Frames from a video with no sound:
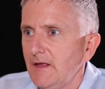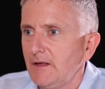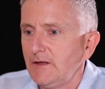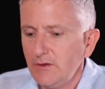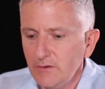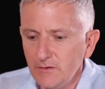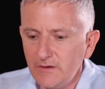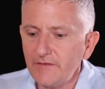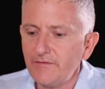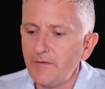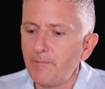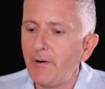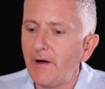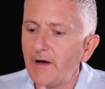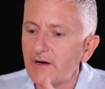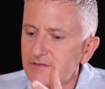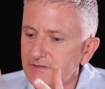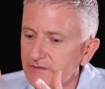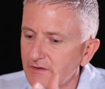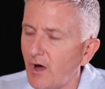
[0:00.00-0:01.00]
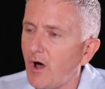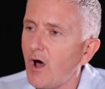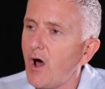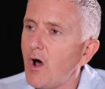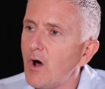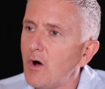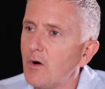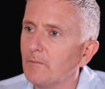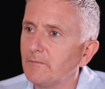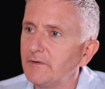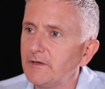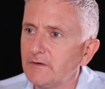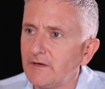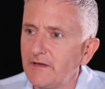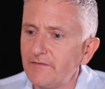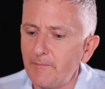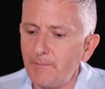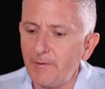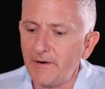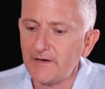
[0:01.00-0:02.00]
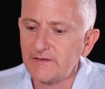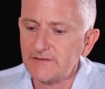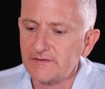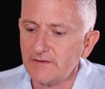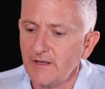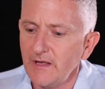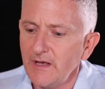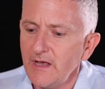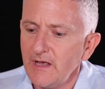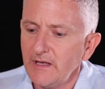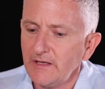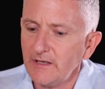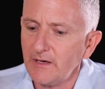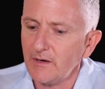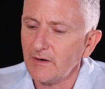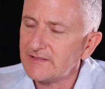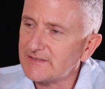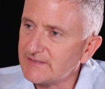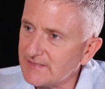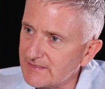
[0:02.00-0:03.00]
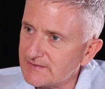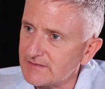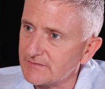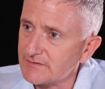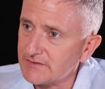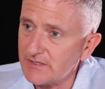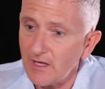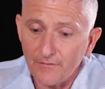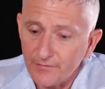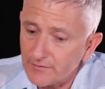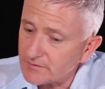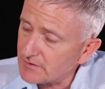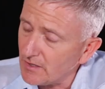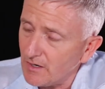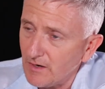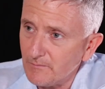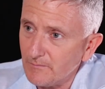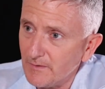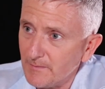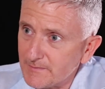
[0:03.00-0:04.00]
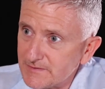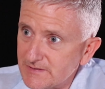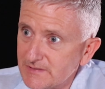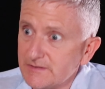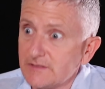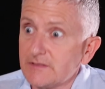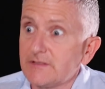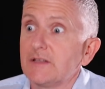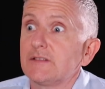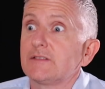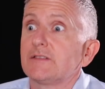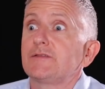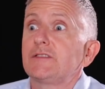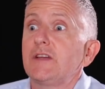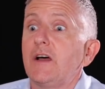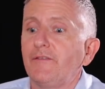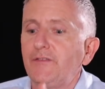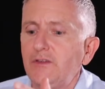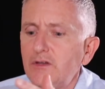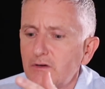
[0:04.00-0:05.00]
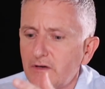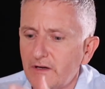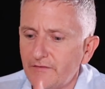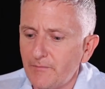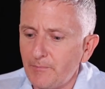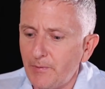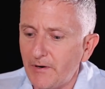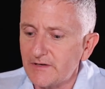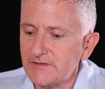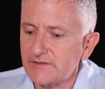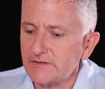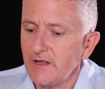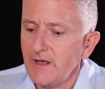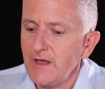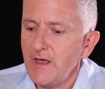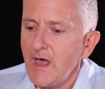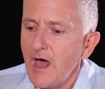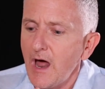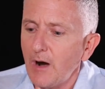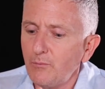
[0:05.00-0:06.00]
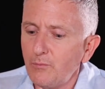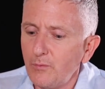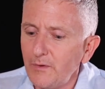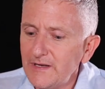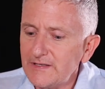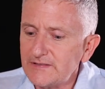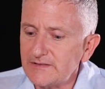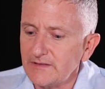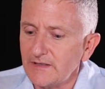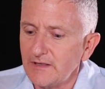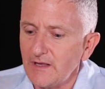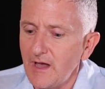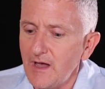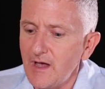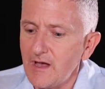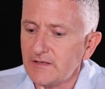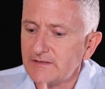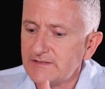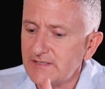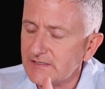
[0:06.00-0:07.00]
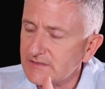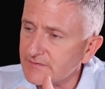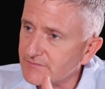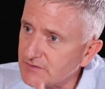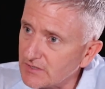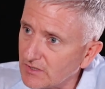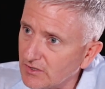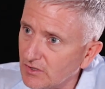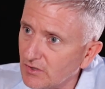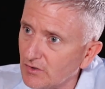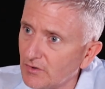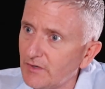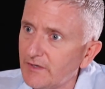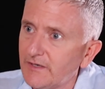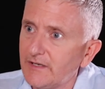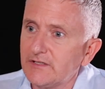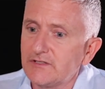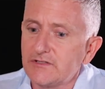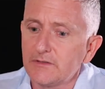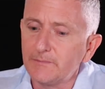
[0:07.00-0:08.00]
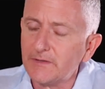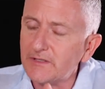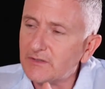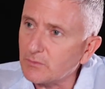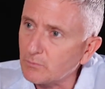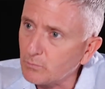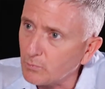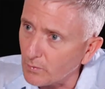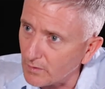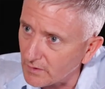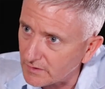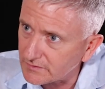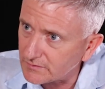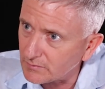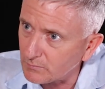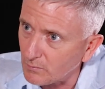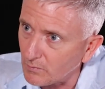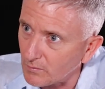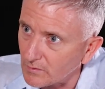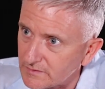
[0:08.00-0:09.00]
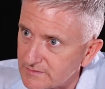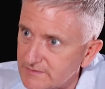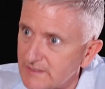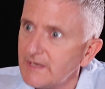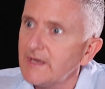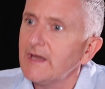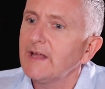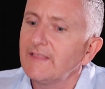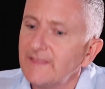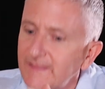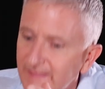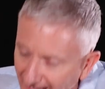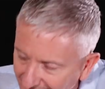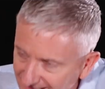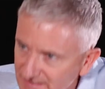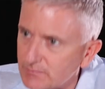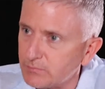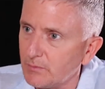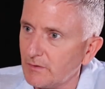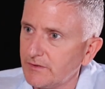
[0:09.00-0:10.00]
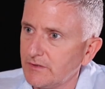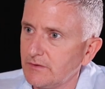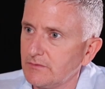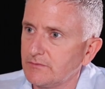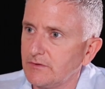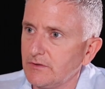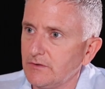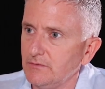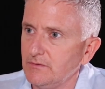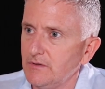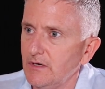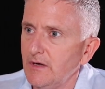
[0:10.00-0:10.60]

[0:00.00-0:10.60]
You give a person a home. You give a person, you know, a sense of self, because your home represents your sense of self. You give a person a reason, a sense of security, something to work towards. That's what you do."